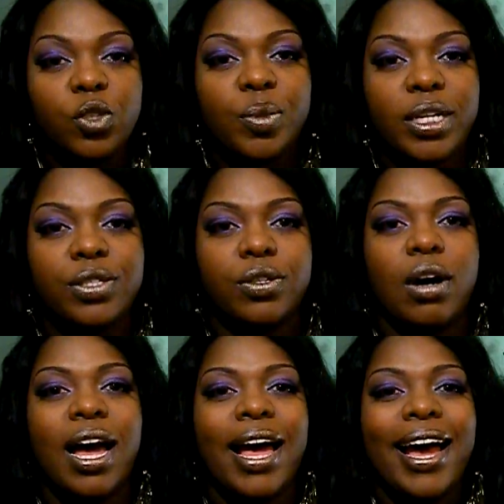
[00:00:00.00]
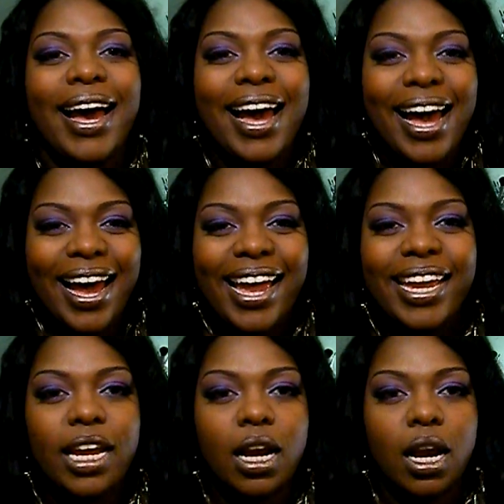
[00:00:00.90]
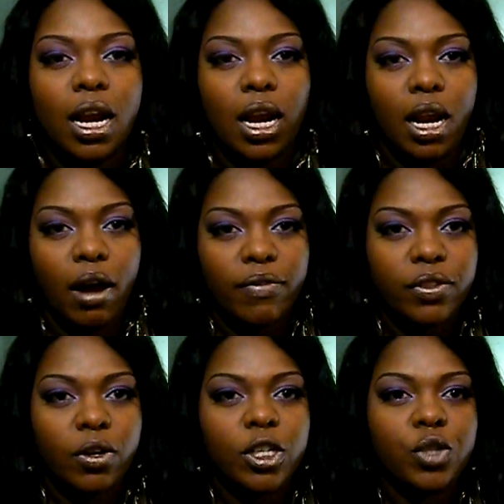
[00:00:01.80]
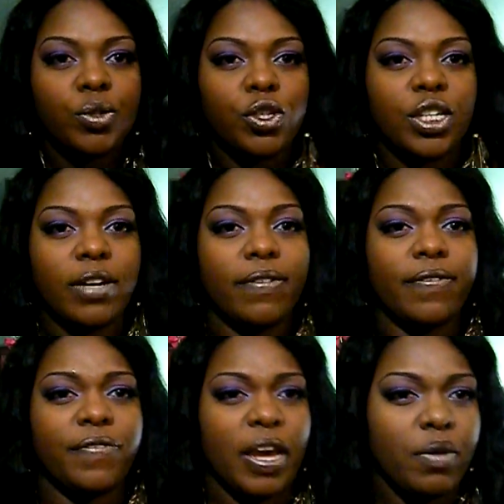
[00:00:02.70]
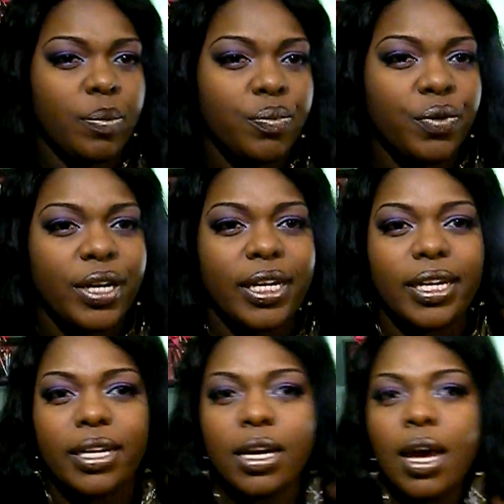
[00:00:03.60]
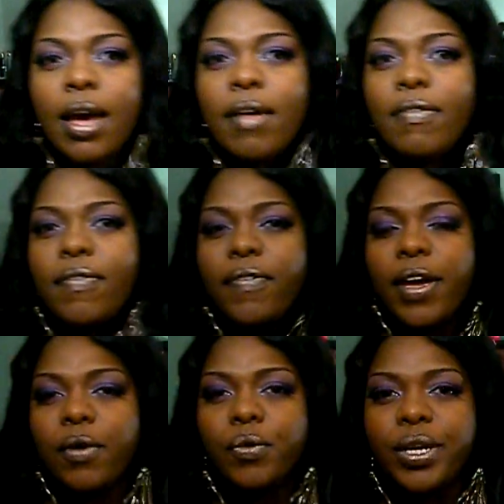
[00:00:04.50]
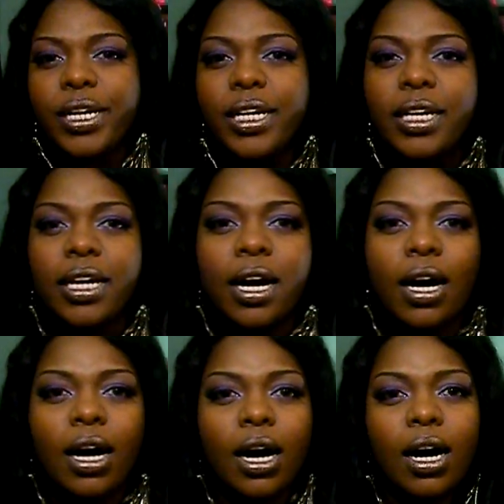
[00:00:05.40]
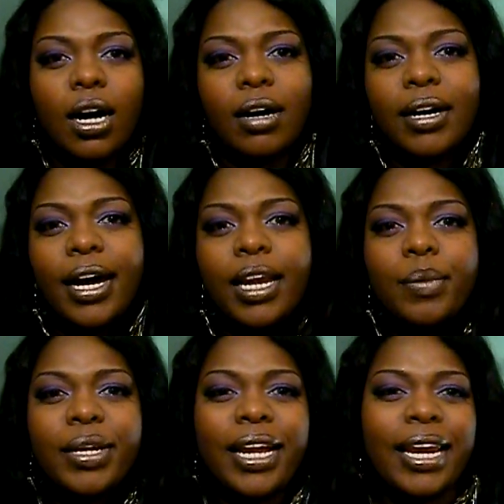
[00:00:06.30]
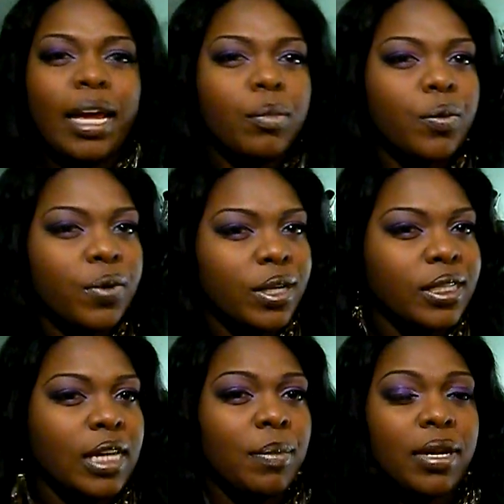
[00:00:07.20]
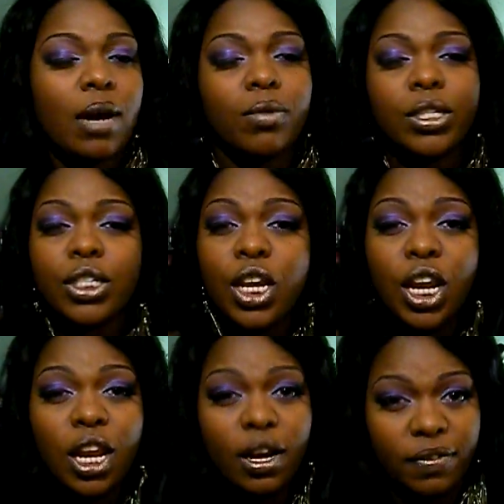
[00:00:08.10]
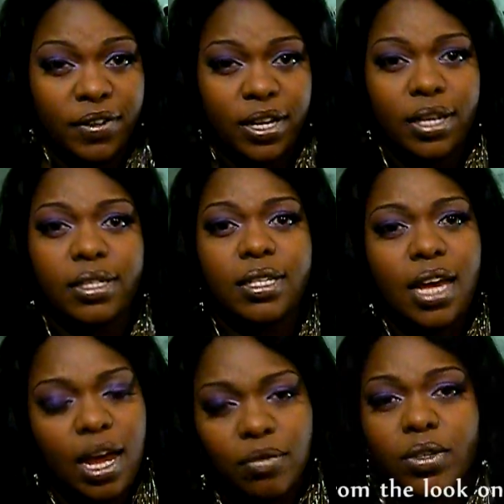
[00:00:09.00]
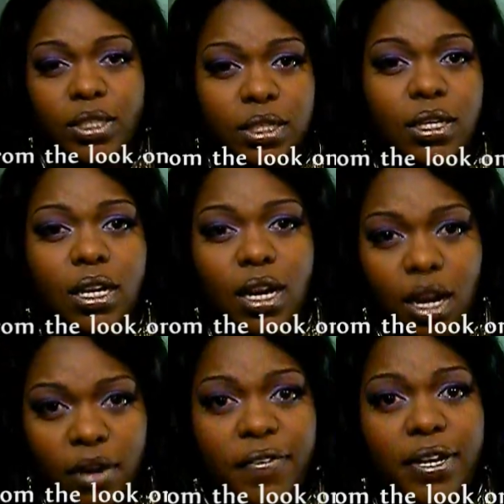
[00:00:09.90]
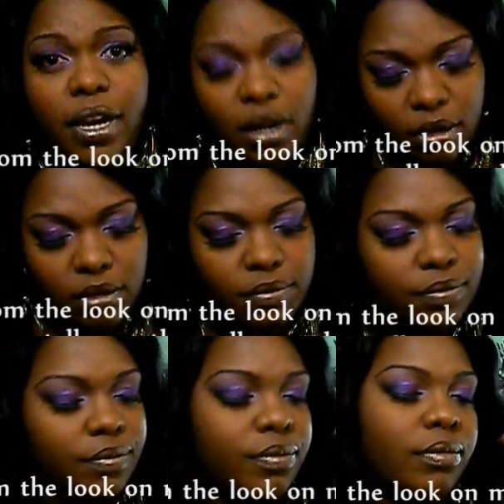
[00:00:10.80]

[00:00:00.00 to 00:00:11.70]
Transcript: beauty supply store, I loved her. She was looking very pretty, very uh, a little bit glamorous. I mean, I was loving it. I was loving her